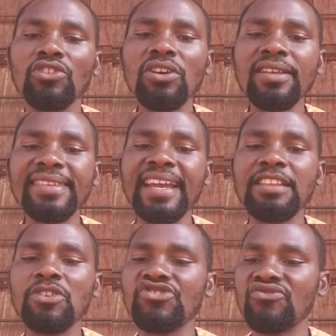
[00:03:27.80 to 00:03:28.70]
All the
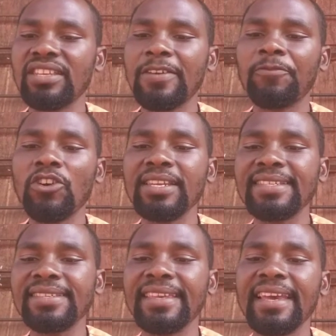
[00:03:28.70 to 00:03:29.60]
animals in the
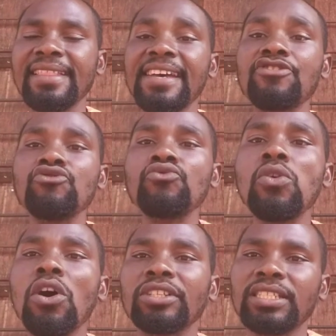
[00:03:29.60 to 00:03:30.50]
forest gathered to
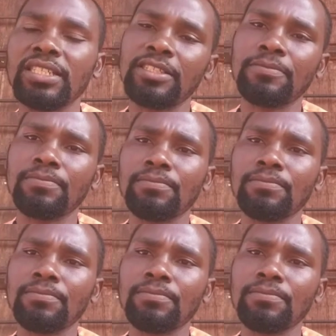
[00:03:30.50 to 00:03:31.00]
watch.